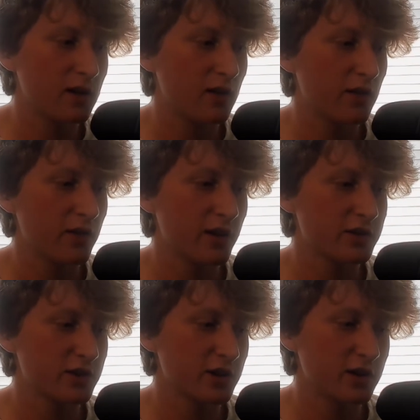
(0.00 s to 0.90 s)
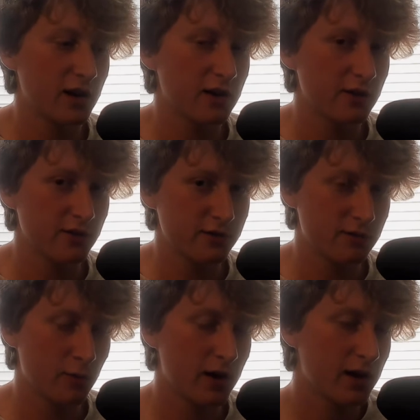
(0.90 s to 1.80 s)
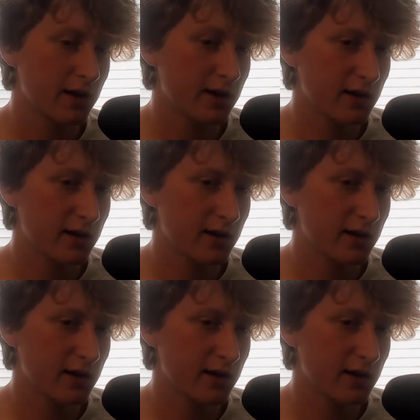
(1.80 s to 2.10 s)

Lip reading: all that shit, and how to lose weight.